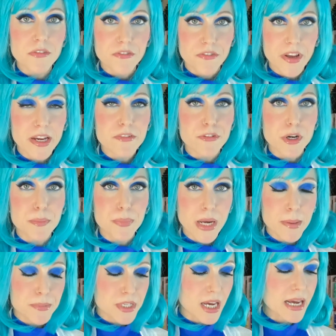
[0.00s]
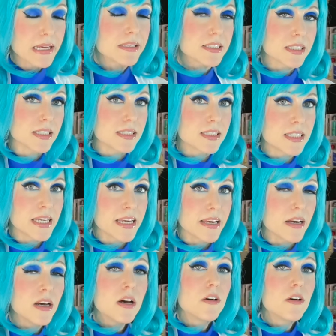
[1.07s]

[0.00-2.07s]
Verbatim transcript: favorite peptides to see